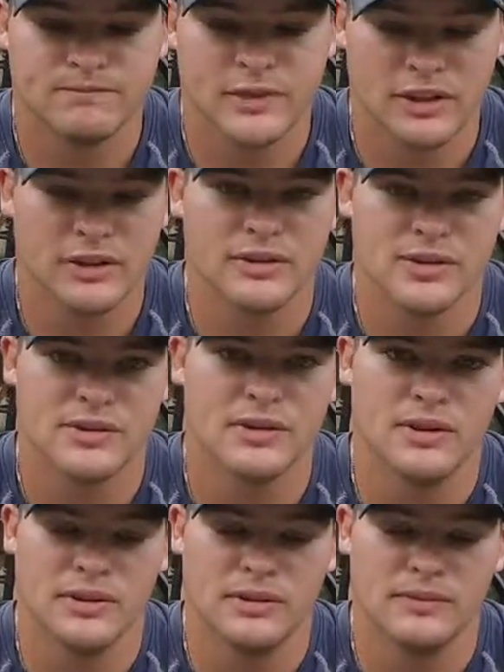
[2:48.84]
gonna
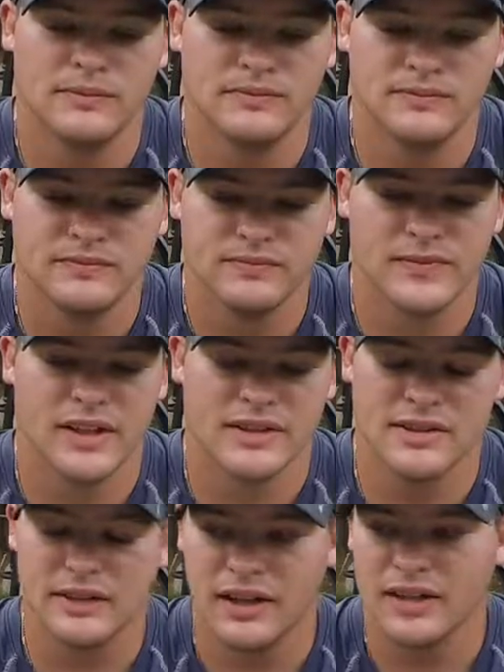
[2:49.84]
struggle. It
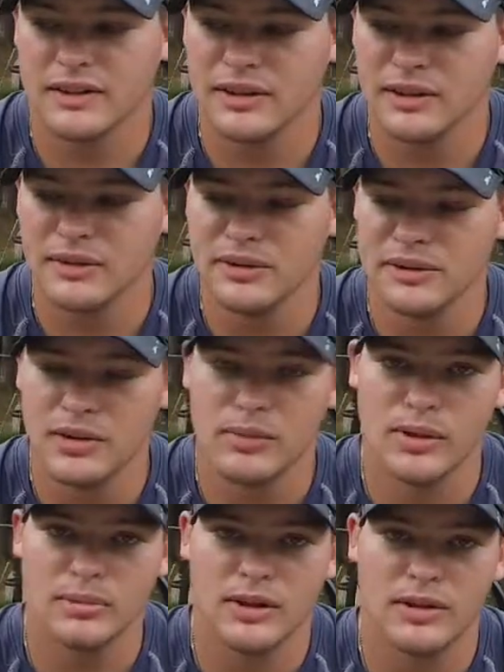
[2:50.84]
takes a lot to load it up
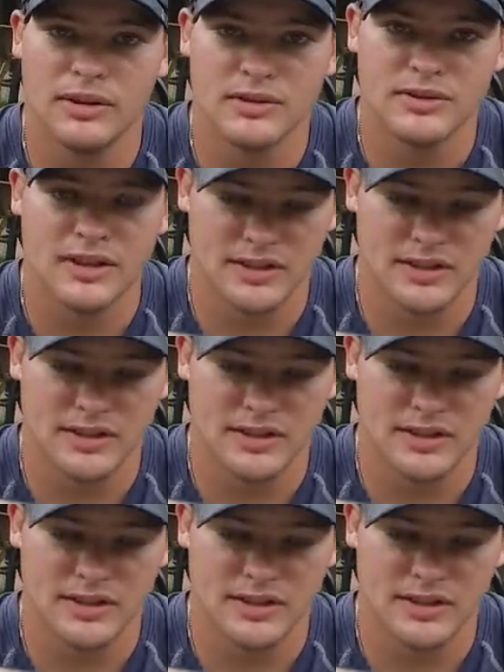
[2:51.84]
close.